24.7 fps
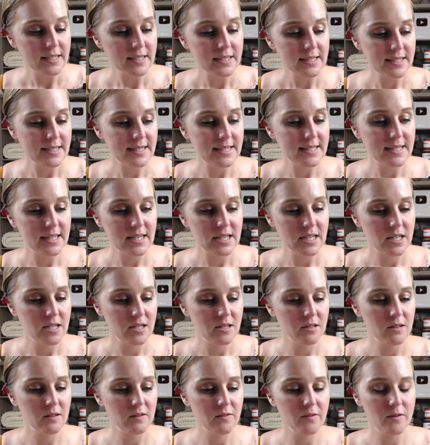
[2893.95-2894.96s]

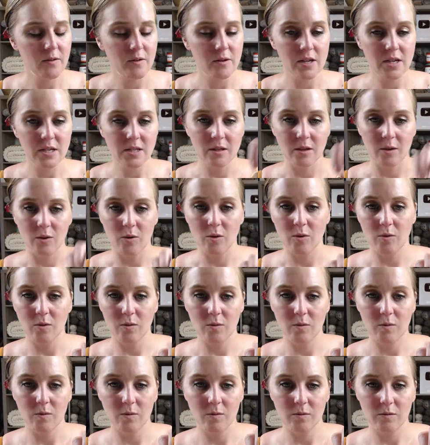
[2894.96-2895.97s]
silver and
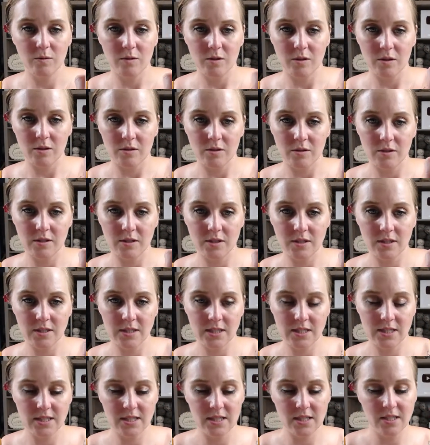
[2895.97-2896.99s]
gold,
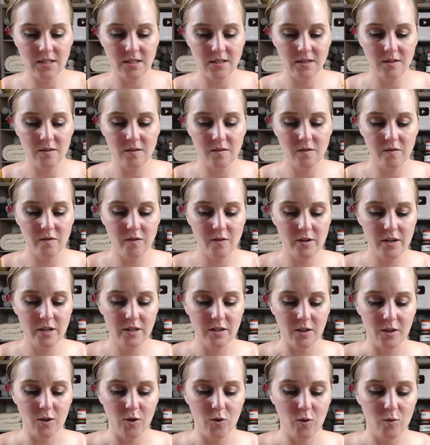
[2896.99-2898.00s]
silver and
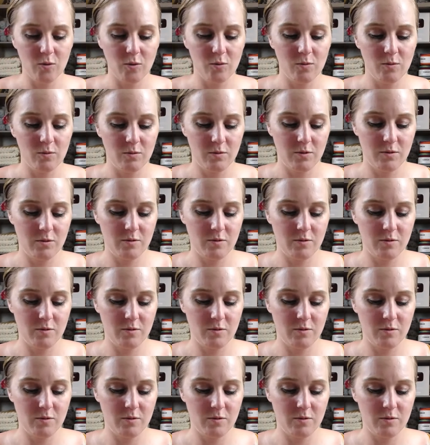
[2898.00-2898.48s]
gold.